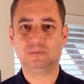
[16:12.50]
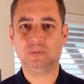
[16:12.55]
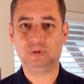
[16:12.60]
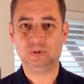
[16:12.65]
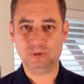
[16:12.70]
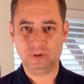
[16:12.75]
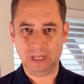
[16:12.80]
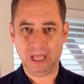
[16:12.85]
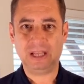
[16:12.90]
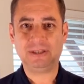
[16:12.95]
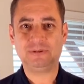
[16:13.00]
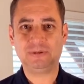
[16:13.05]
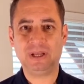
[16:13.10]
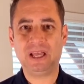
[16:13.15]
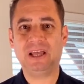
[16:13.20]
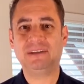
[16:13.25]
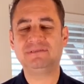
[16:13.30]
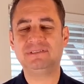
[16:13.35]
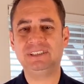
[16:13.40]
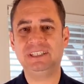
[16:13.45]
Would you like to
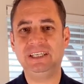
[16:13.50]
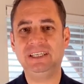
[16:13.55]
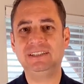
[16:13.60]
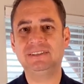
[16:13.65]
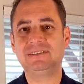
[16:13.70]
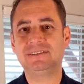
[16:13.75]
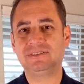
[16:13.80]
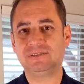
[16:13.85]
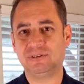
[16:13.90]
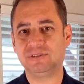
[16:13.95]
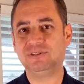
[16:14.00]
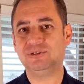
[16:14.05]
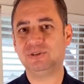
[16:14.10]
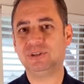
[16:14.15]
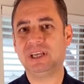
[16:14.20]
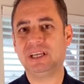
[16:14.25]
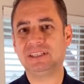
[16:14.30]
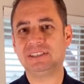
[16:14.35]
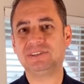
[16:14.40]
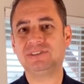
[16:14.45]
have needs so you
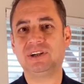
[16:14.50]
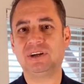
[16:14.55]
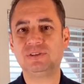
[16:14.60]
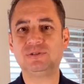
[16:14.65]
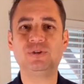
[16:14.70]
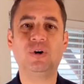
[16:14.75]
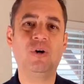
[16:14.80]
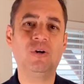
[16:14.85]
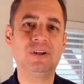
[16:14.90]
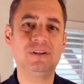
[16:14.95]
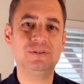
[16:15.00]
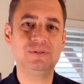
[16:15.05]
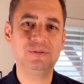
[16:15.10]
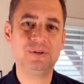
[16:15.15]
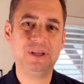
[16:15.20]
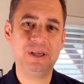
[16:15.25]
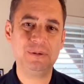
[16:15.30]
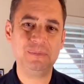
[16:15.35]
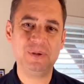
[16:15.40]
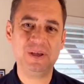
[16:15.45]
can start talking to
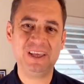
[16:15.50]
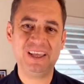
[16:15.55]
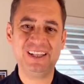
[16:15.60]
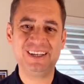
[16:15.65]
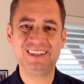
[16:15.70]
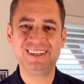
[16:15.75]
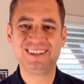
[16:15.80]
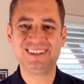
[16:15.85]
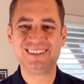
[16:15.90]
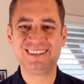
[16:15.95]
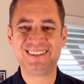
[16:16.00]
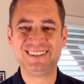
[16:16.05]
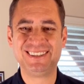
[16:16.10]
Him again?